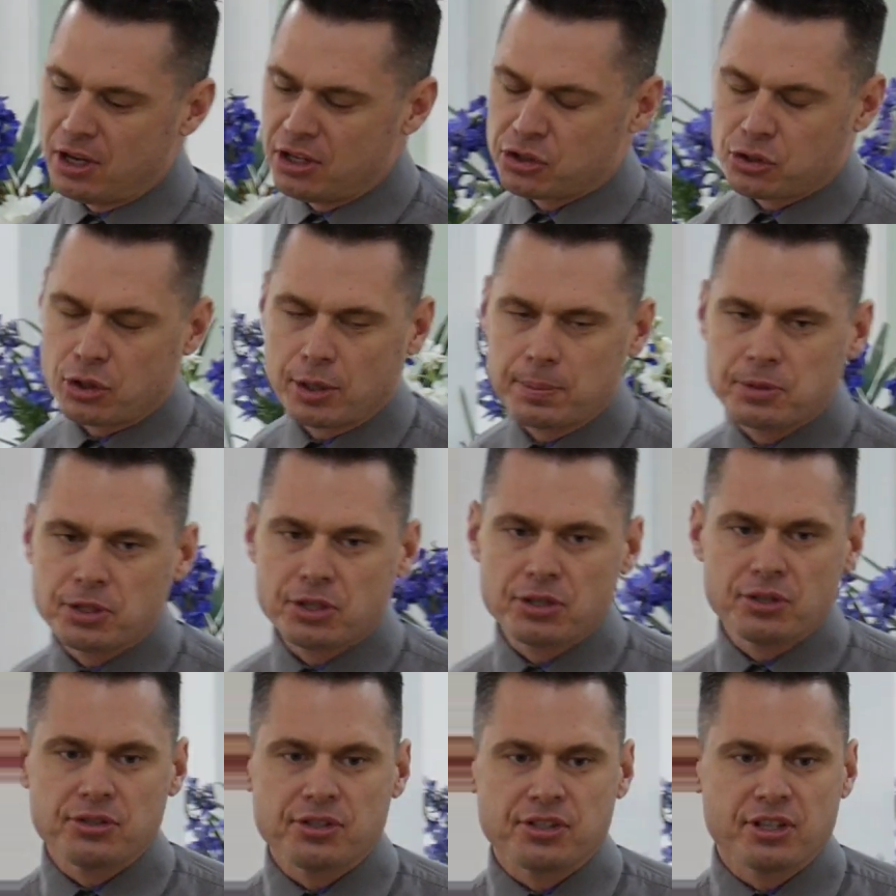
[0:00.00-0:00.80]

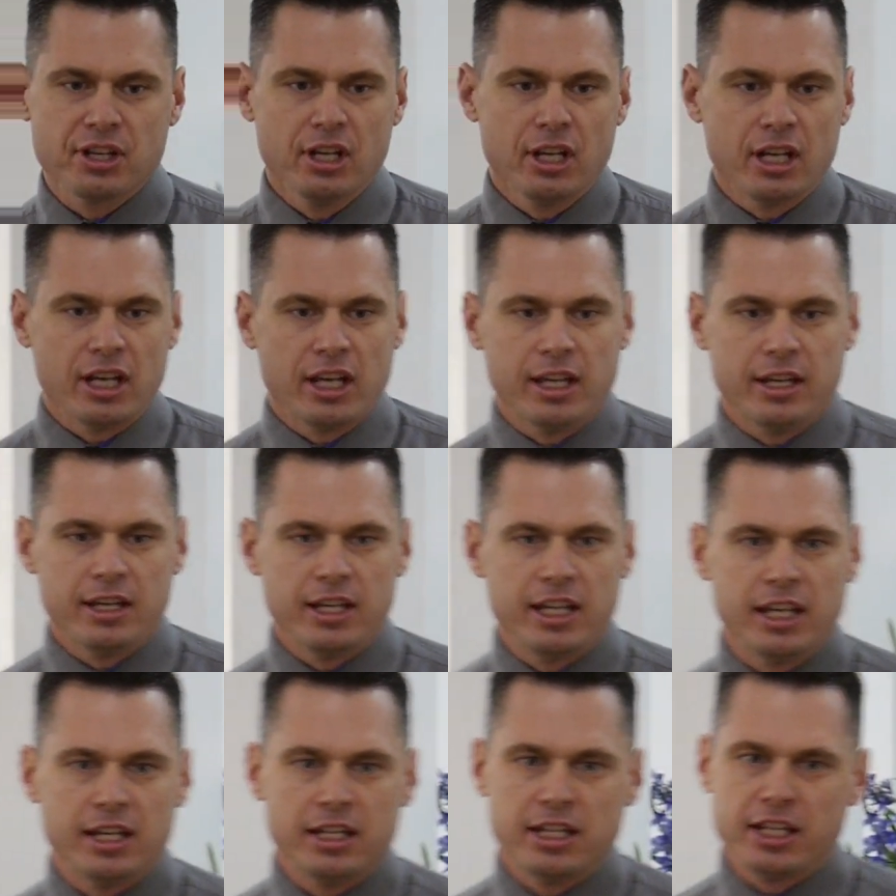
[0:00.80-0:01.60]
scriptures in,
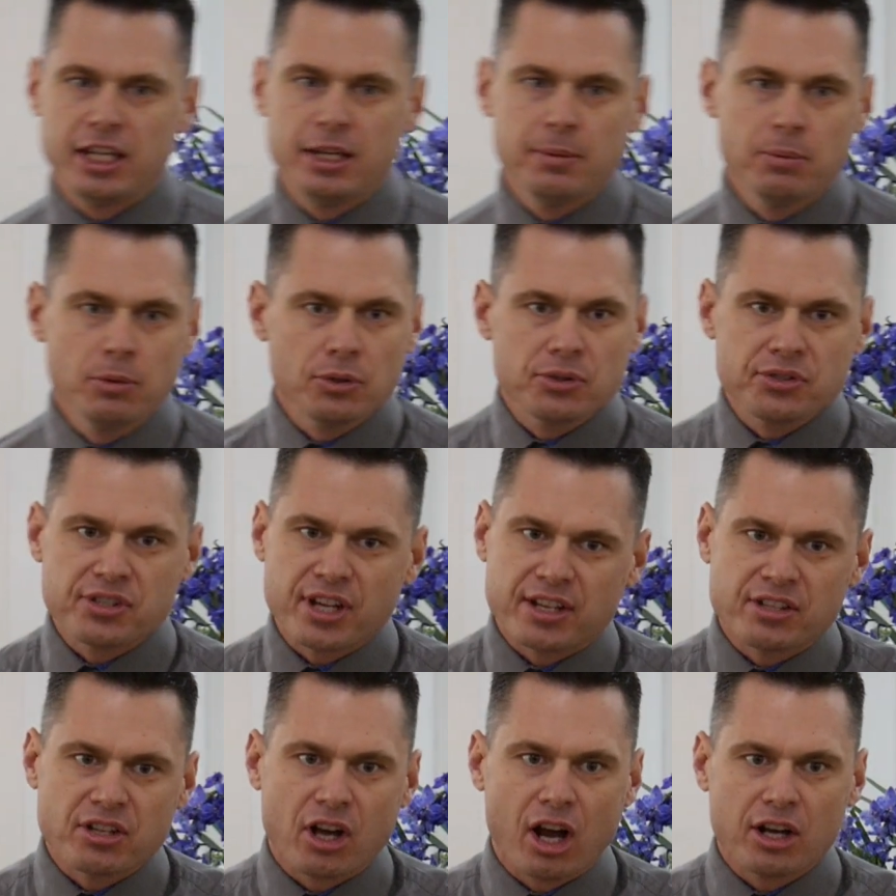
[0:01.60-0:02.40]
in Hebrews
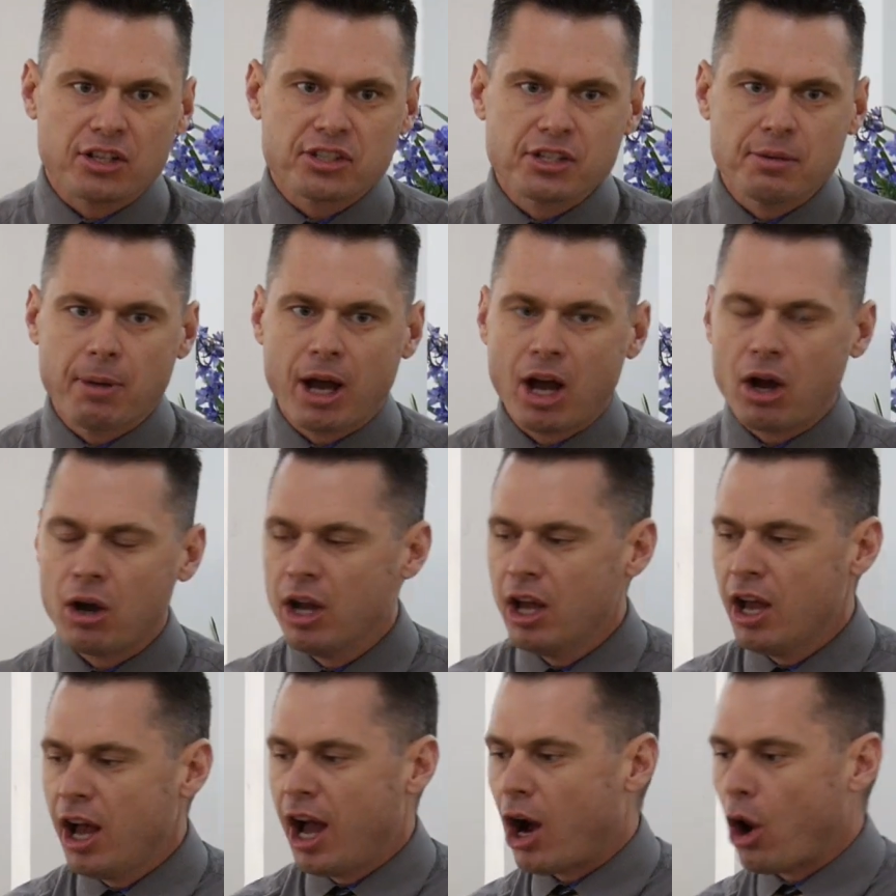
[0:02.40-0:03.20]
that talks about
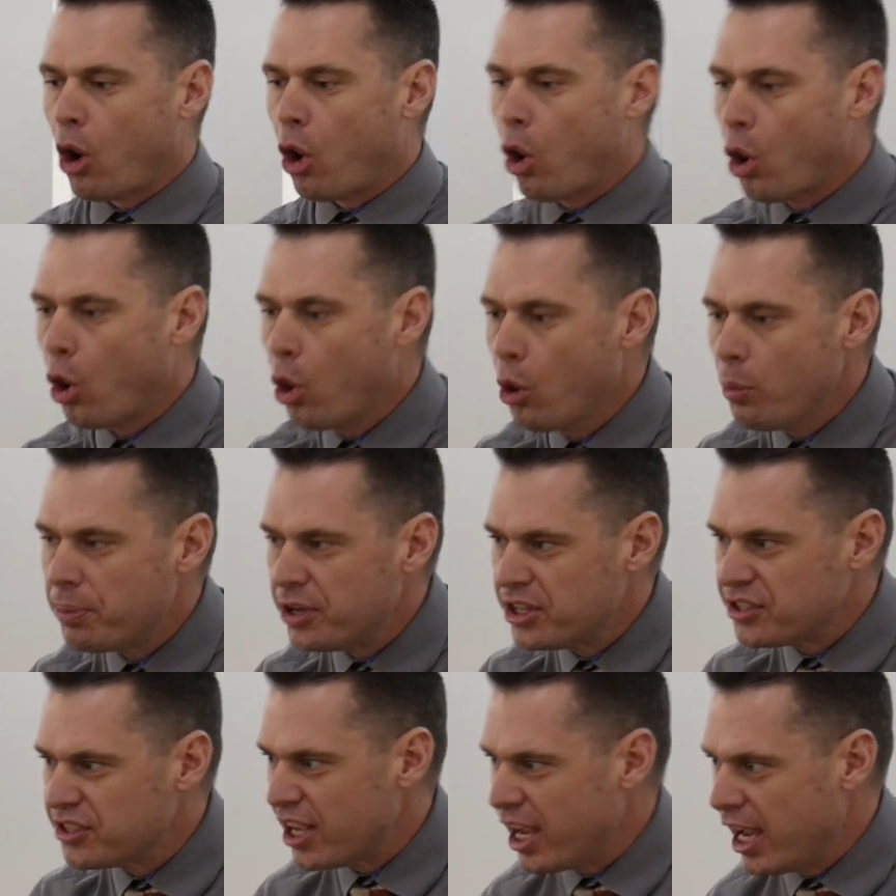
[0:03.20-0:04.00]
how hope
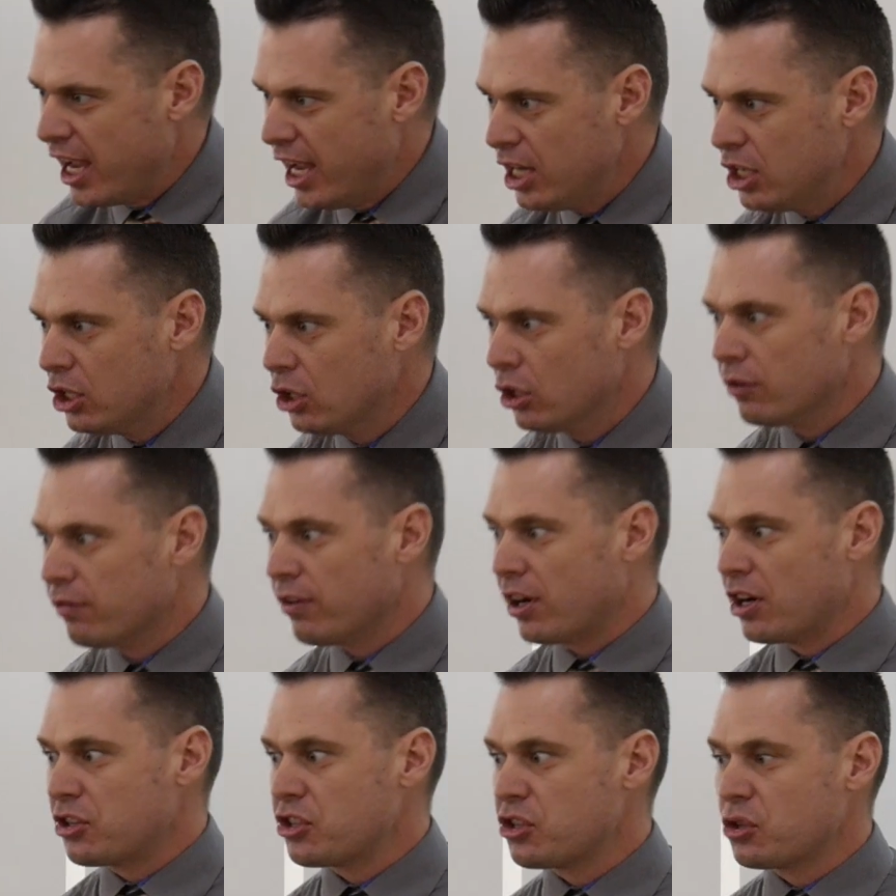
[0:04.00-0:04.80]
is the anchor of
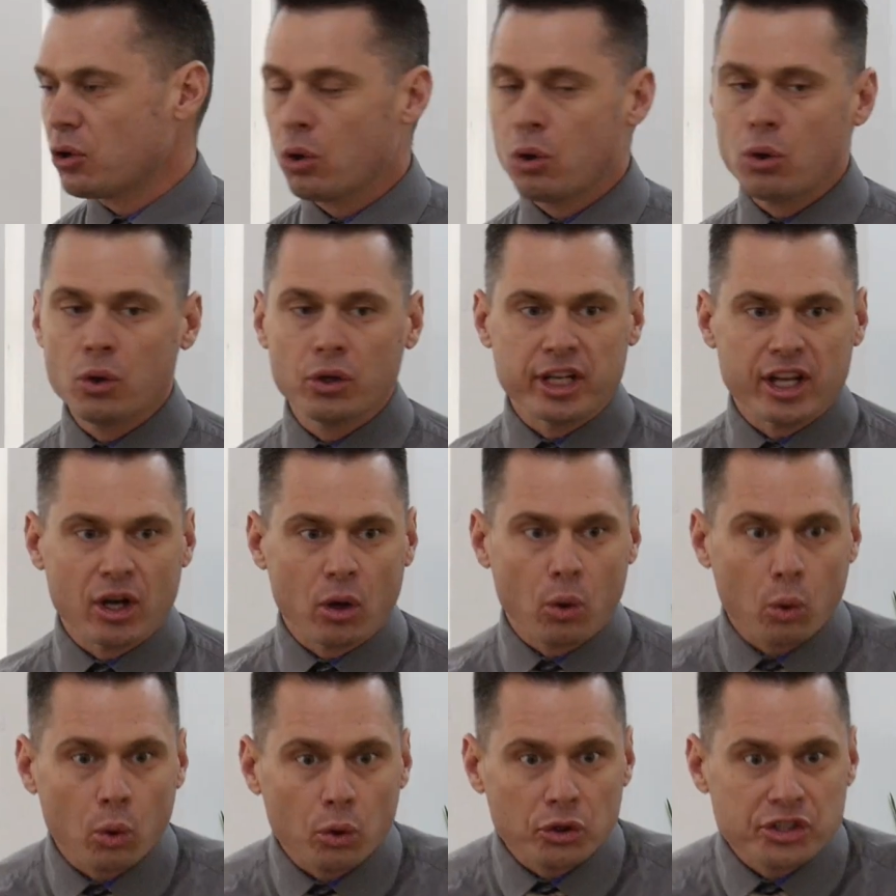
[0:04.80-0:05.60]
our soul and it
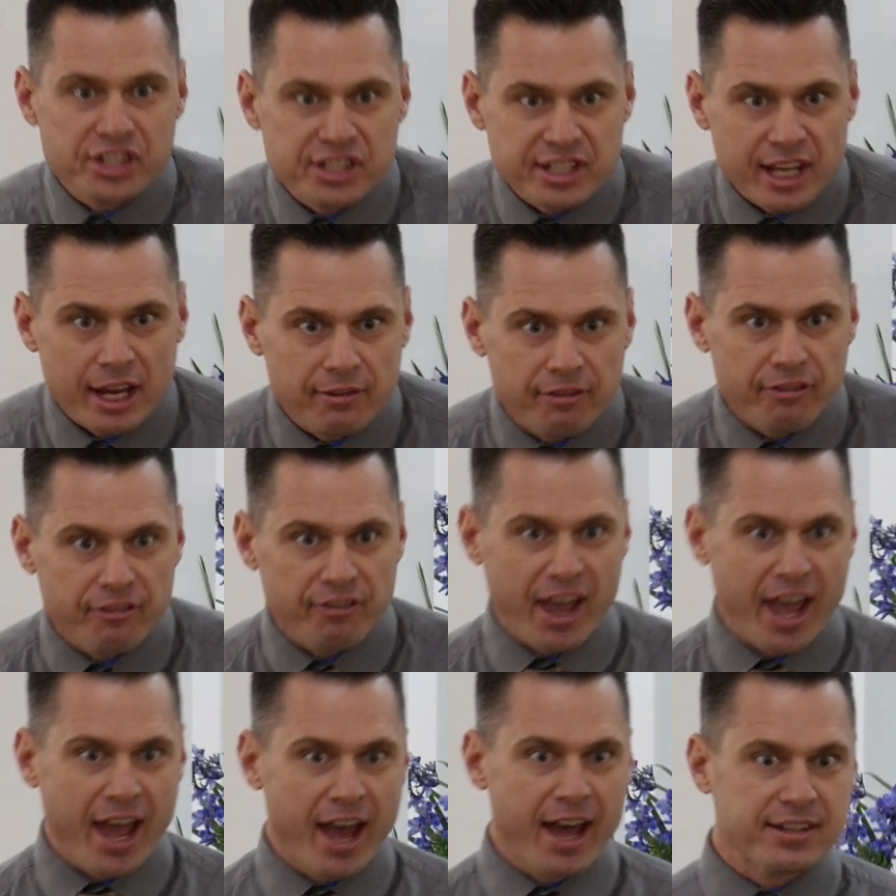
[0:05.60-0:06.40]
holds
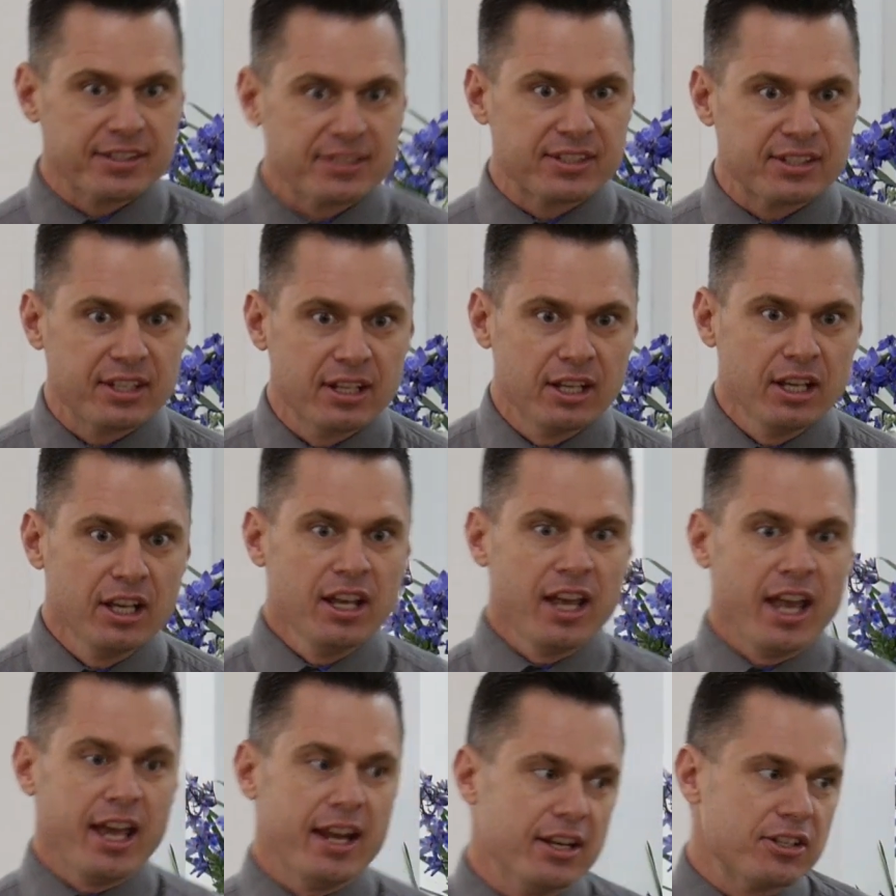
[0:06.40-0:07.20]
steadfast
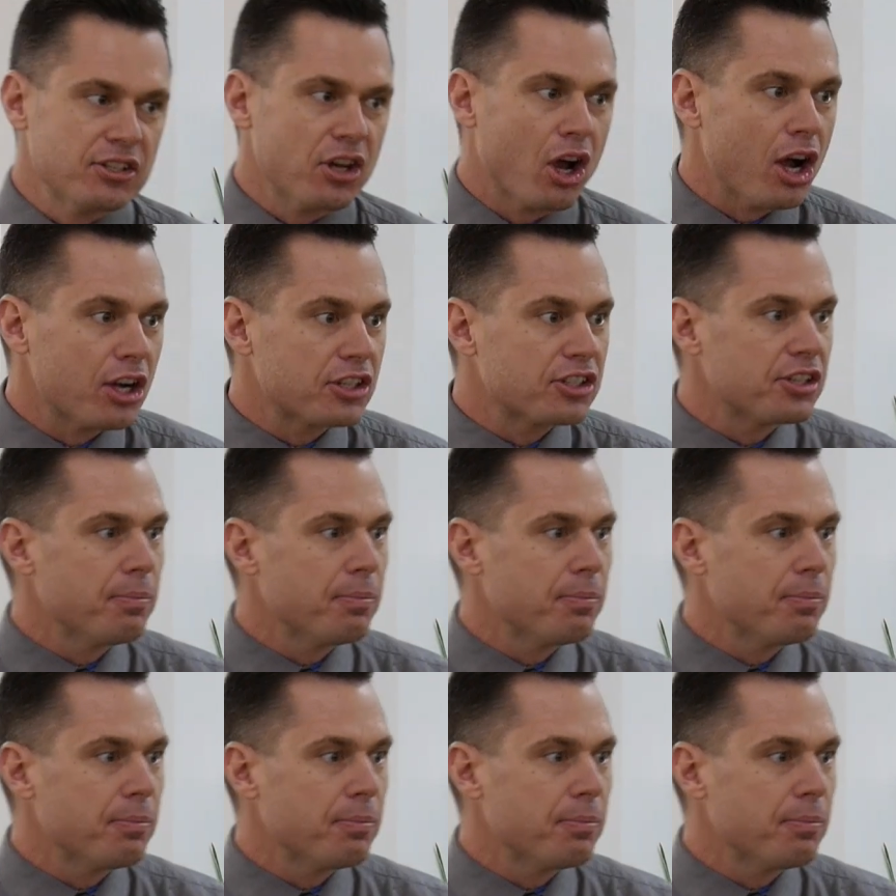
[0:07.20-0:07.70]
and it talks